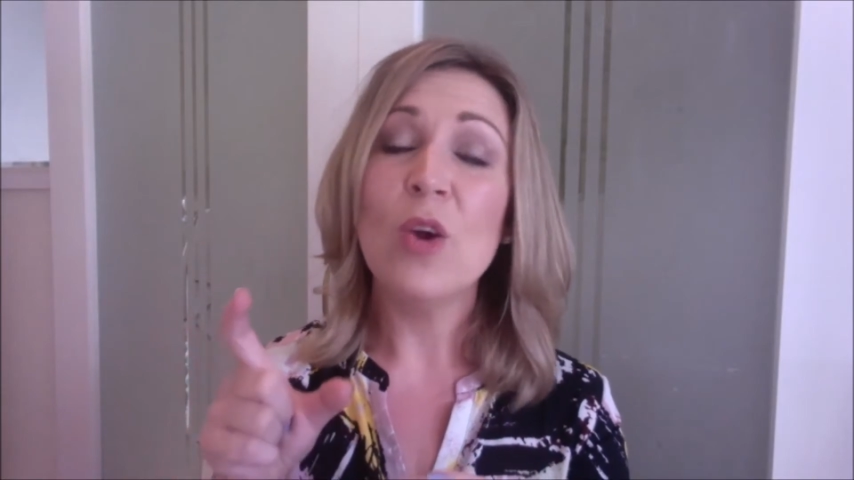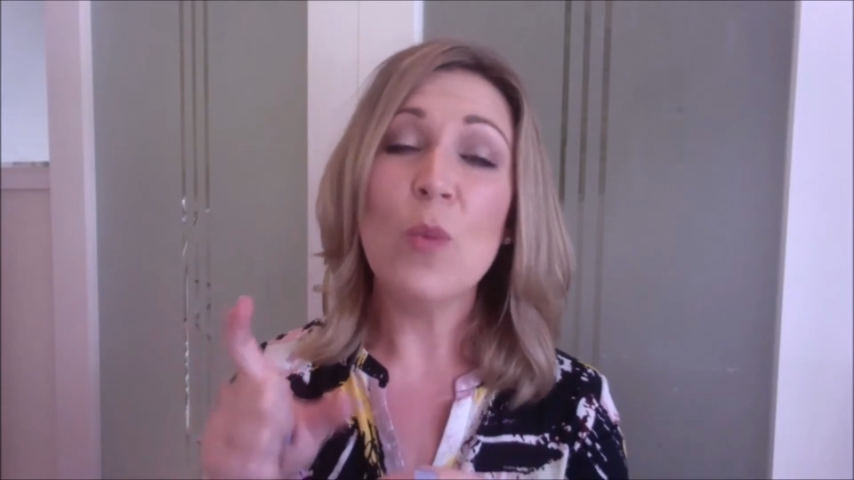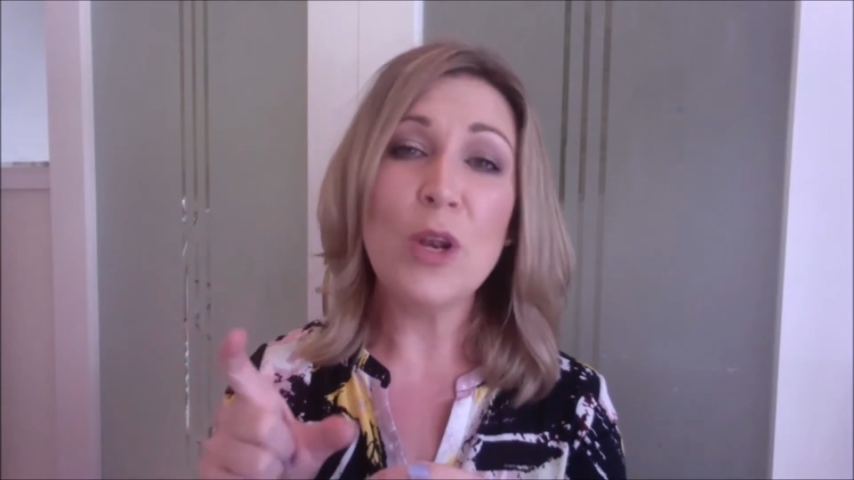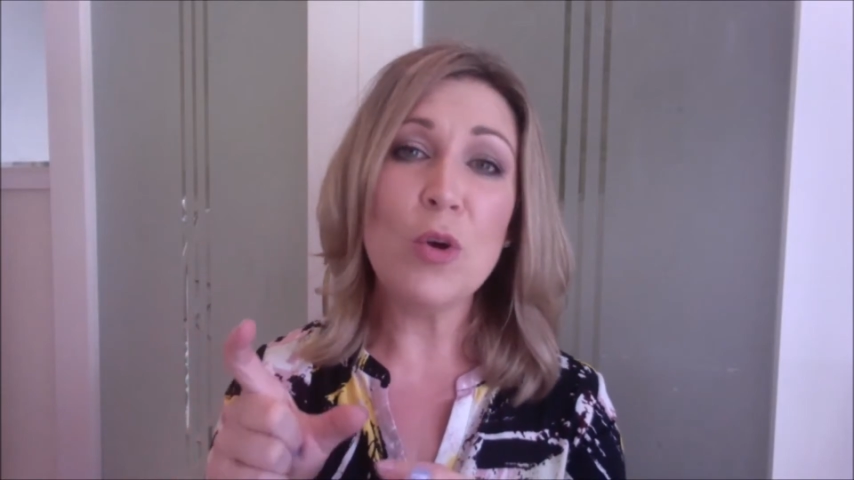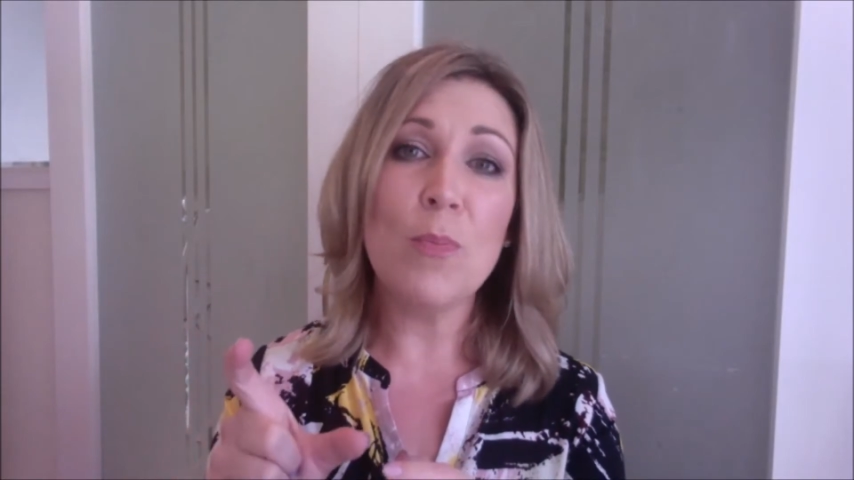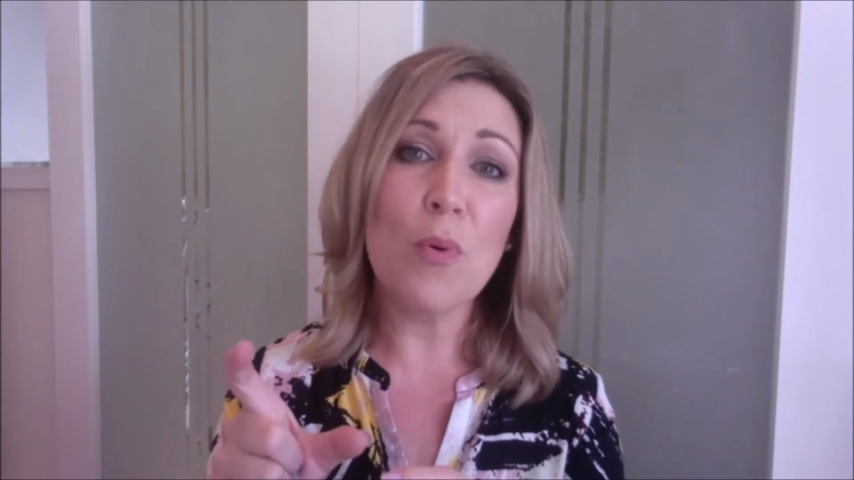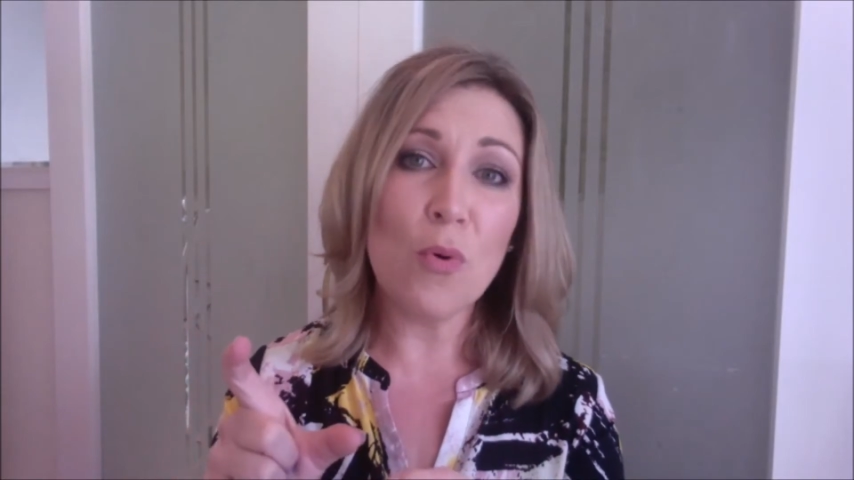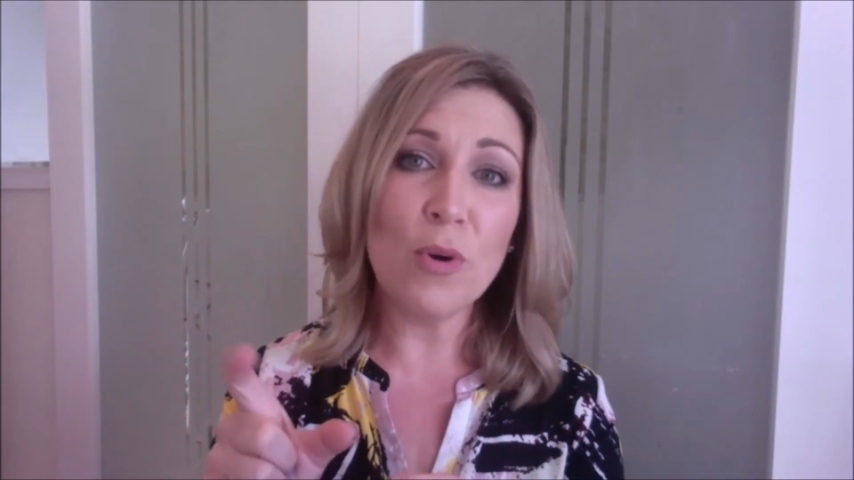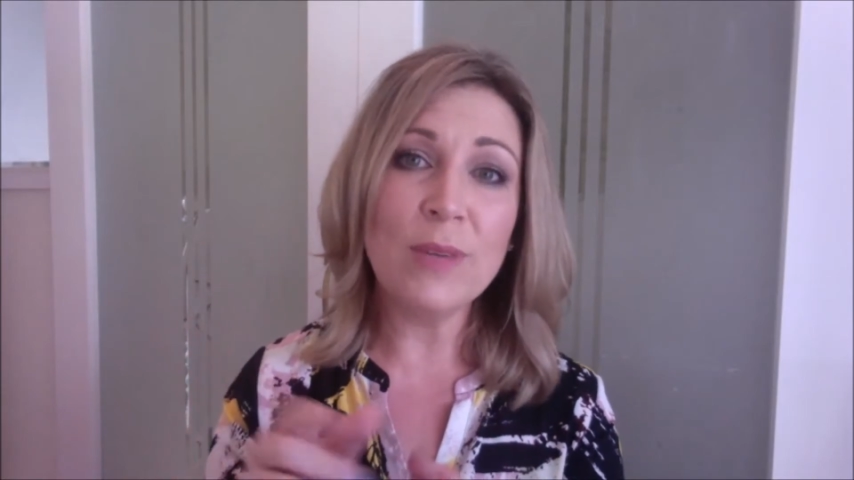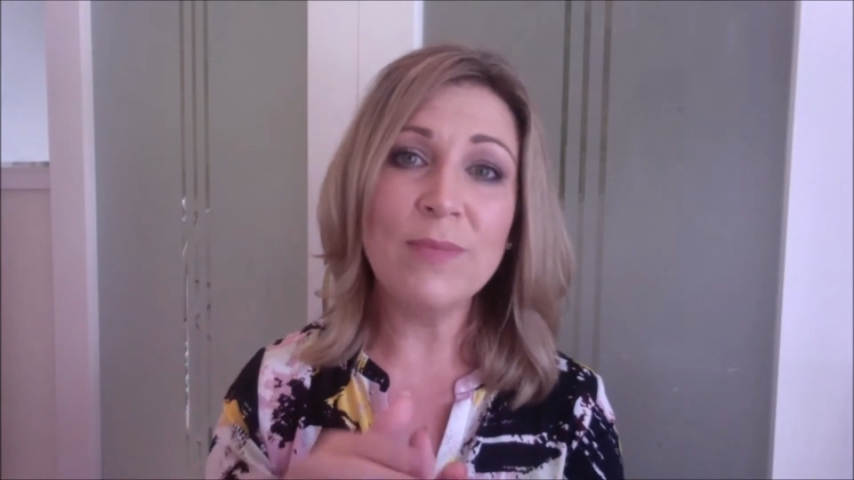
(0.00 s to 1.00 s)
When you're
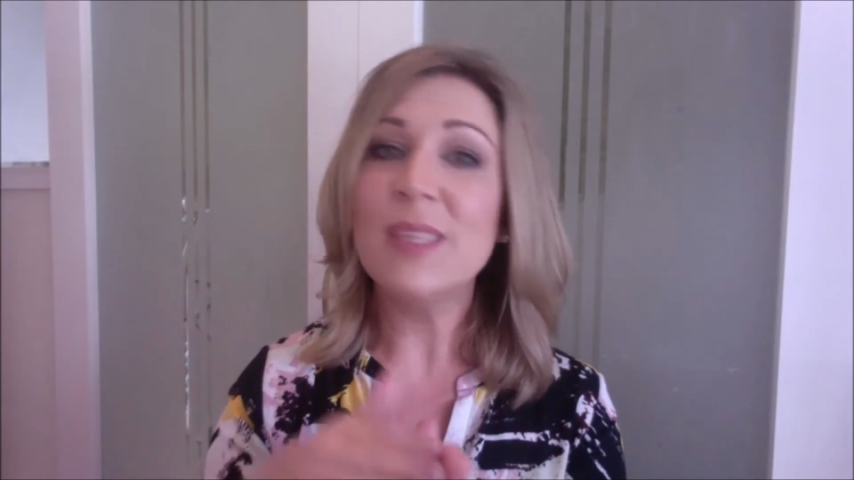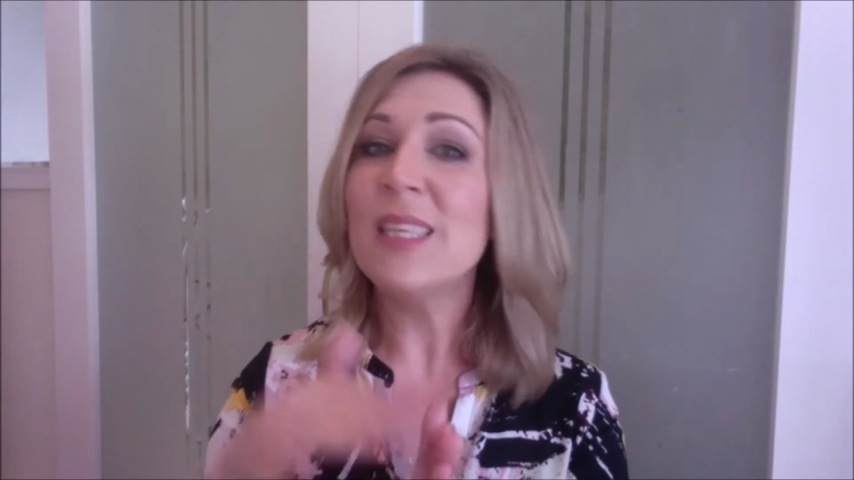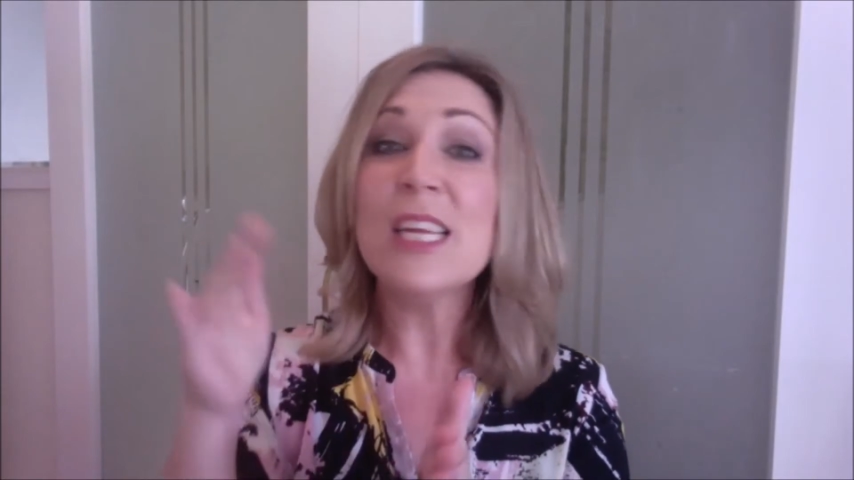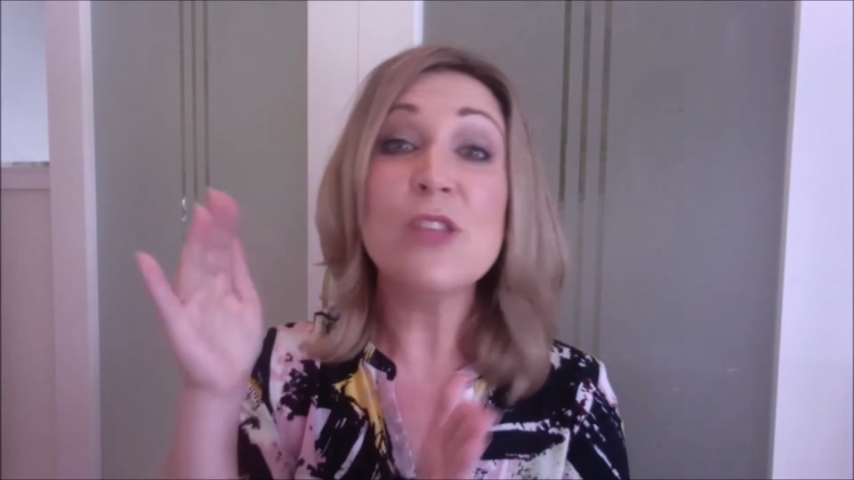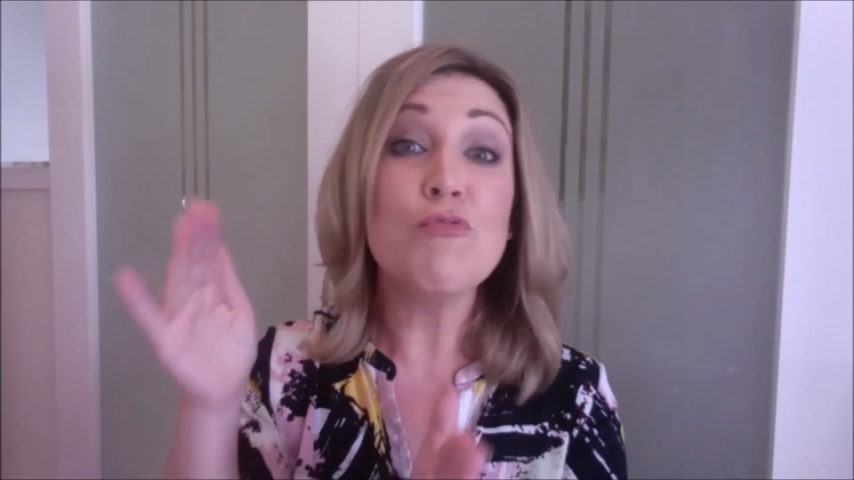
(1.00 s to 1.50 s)
born, it's